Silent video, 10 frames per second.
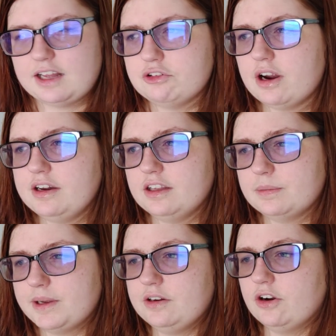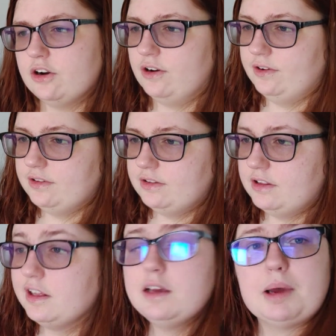I tried to explain to her
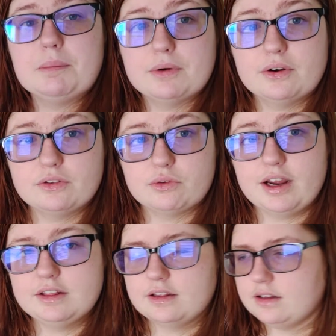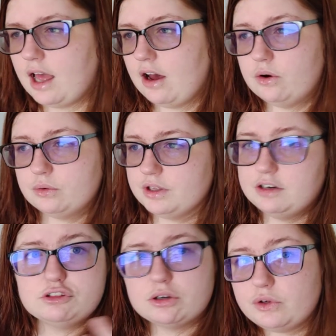the thing about birds, right? How they
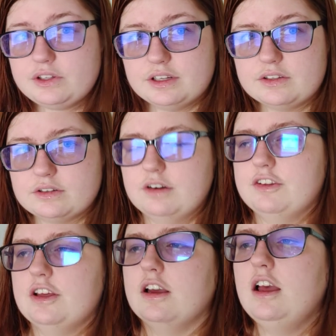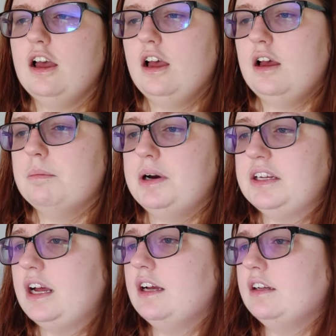don't show illness and everything.
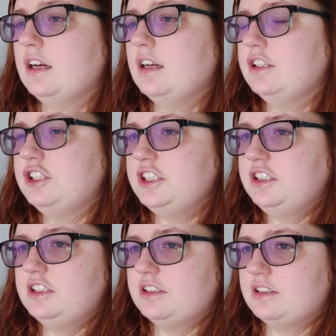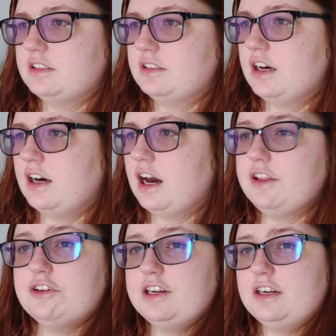But uh, she just
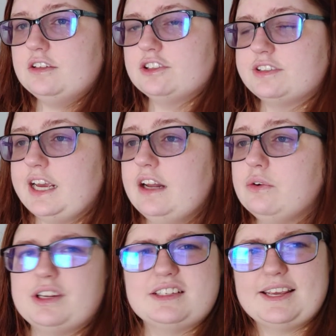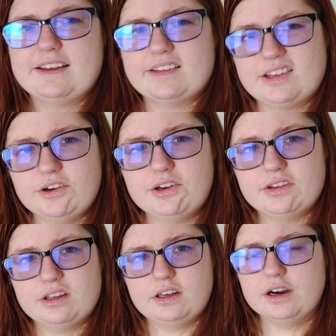either didn't understand or didn't take it
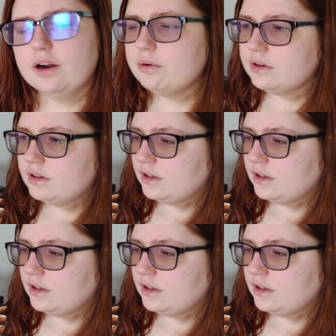seriously, you know?